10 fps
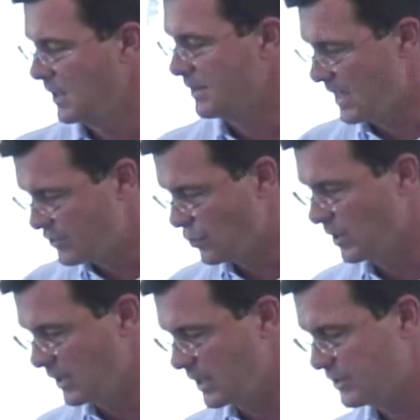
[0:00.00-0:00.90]
And that's
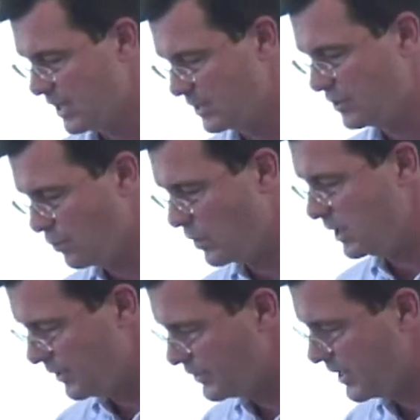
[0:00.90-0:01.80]
really the sense
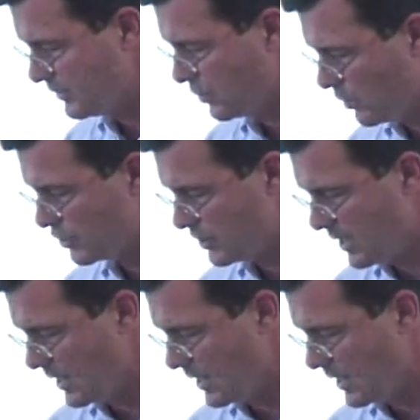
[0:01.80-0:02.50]
in which